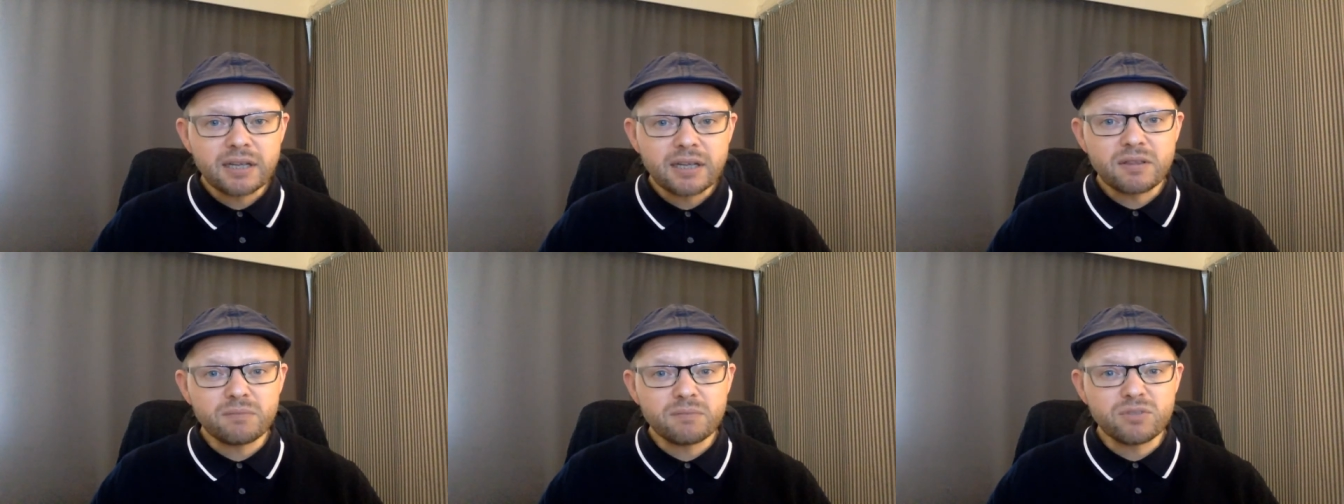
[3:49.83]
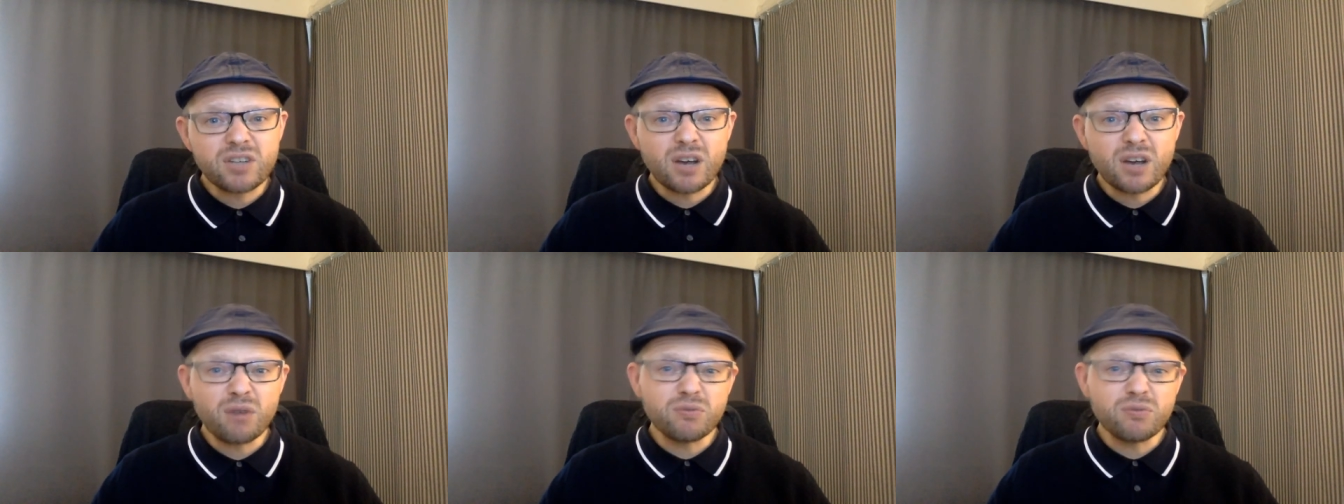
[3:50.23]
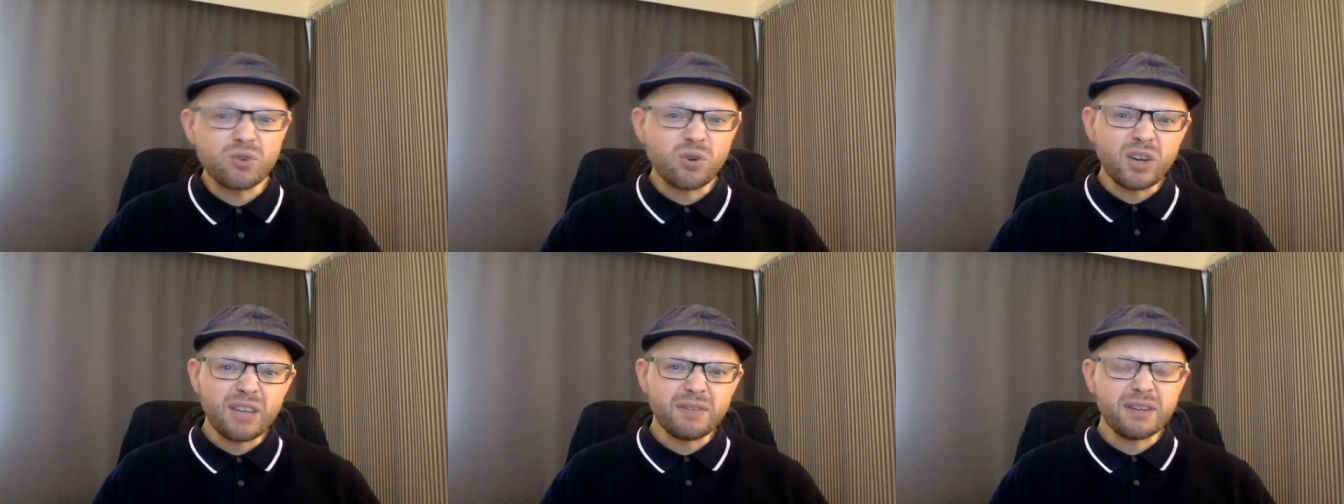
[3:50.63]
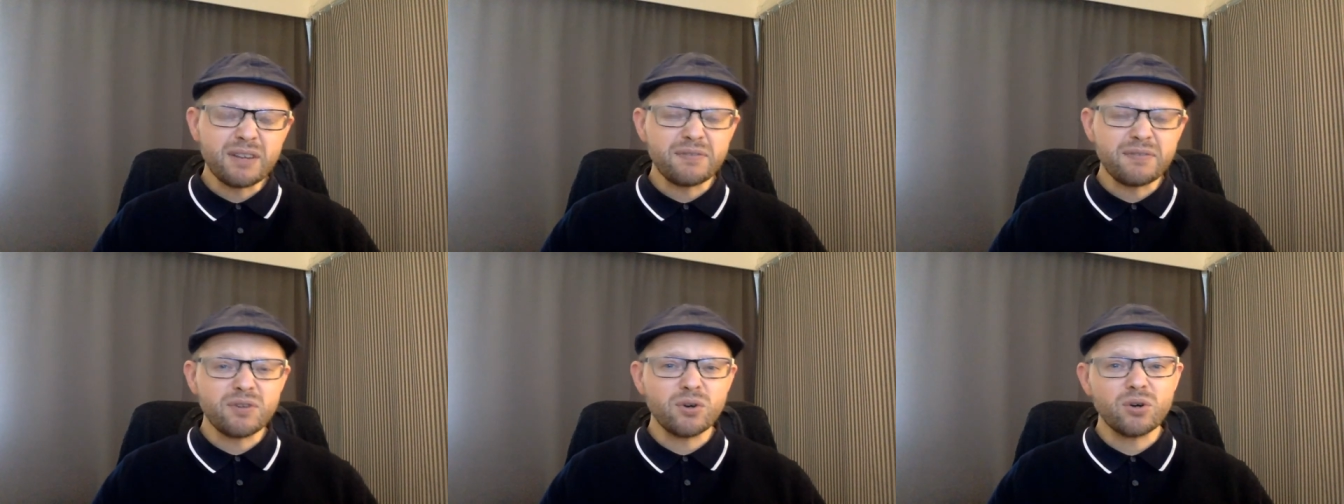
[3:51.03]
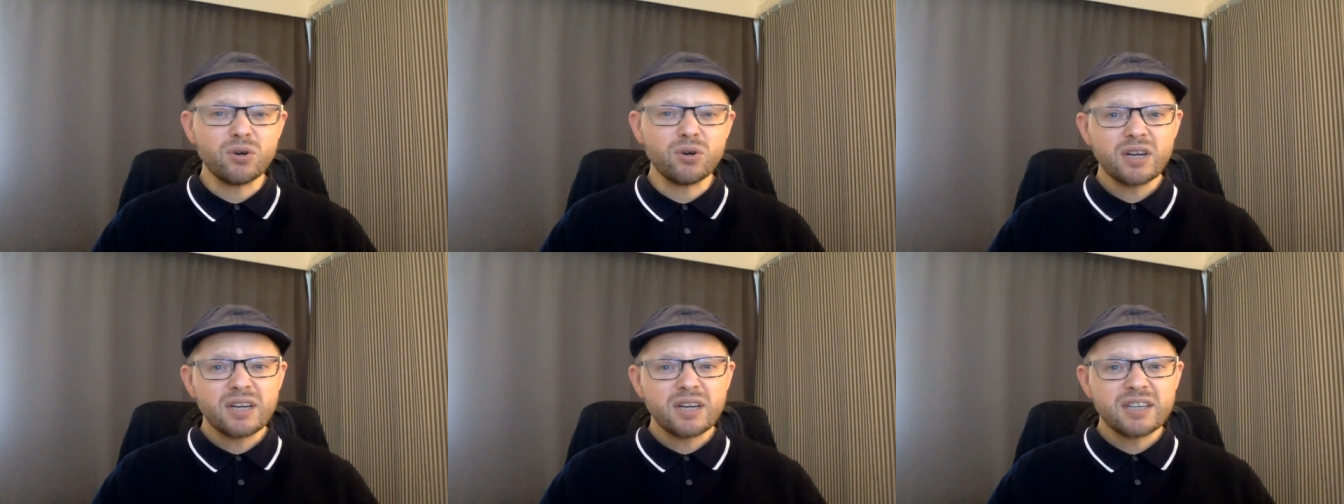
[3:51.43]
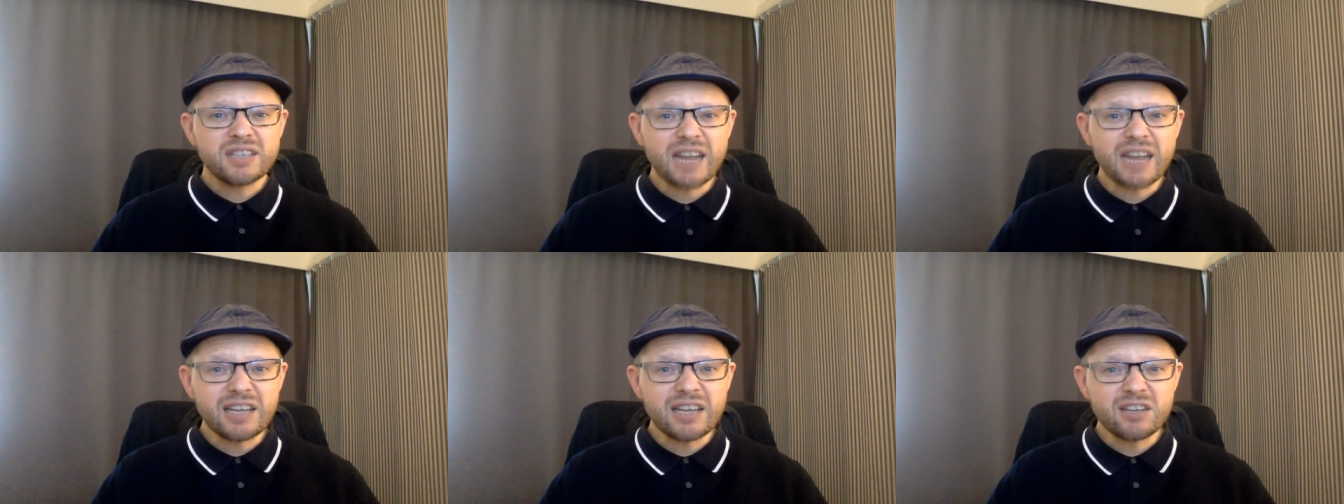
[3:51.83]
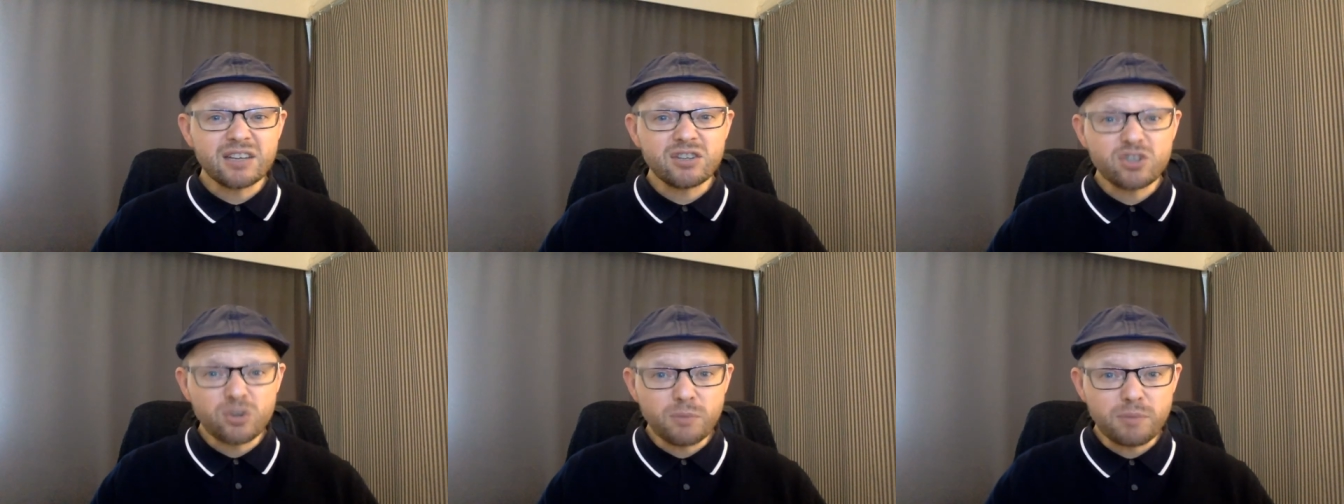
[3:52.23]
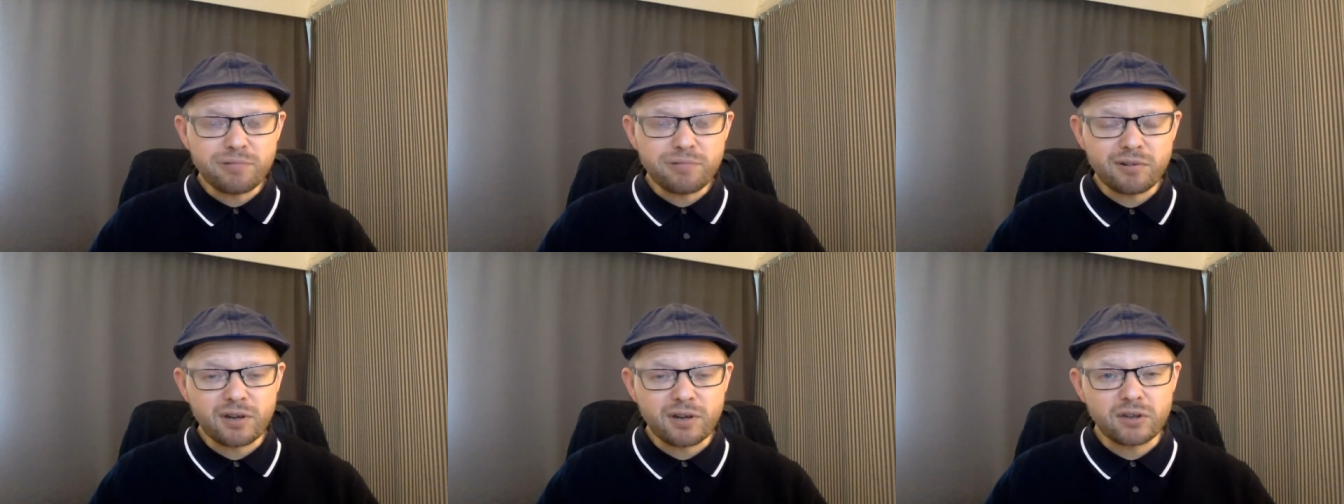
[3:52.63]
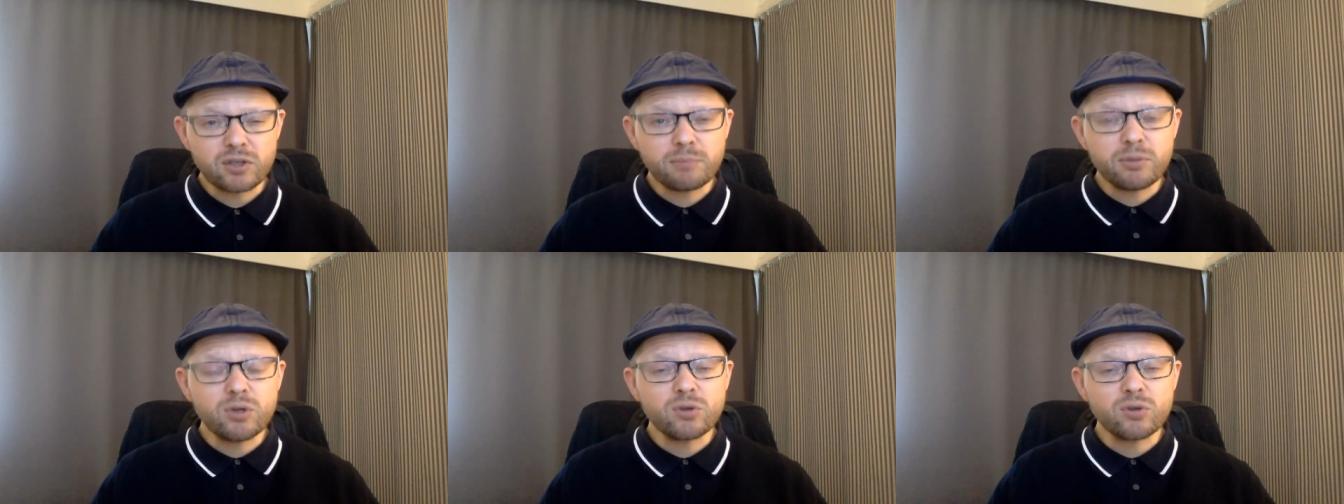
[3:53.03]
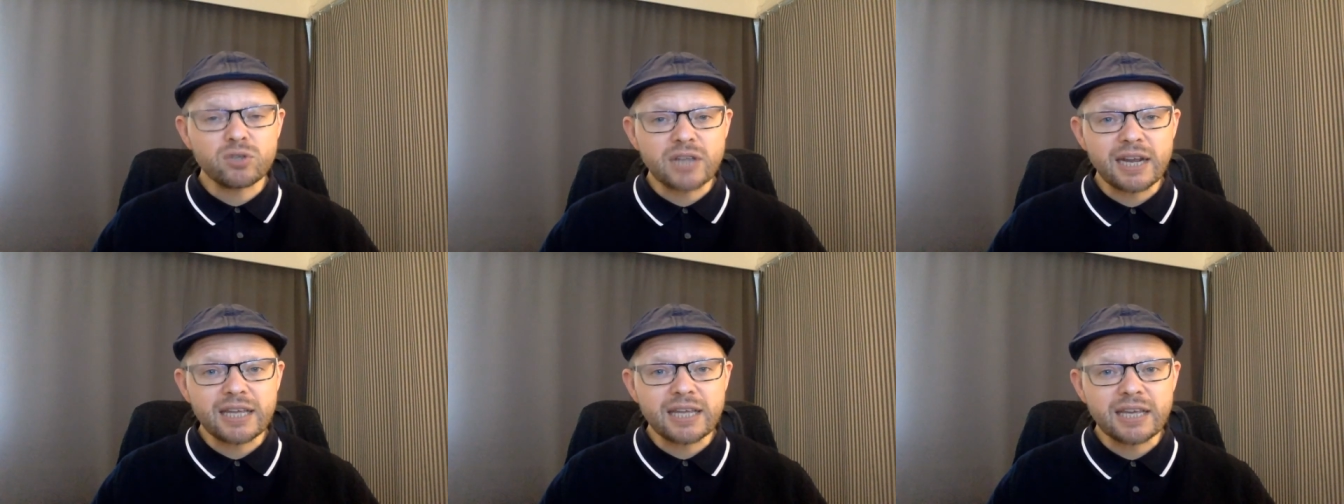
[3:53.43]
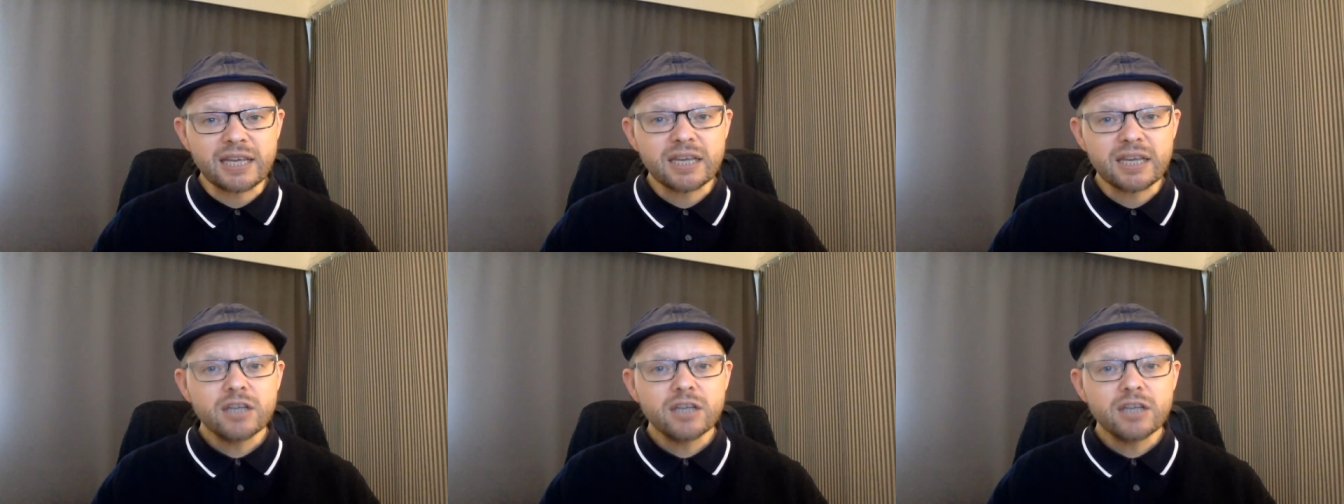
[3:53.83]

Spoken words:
themselves, or even if you're selling consumer product but you're selling it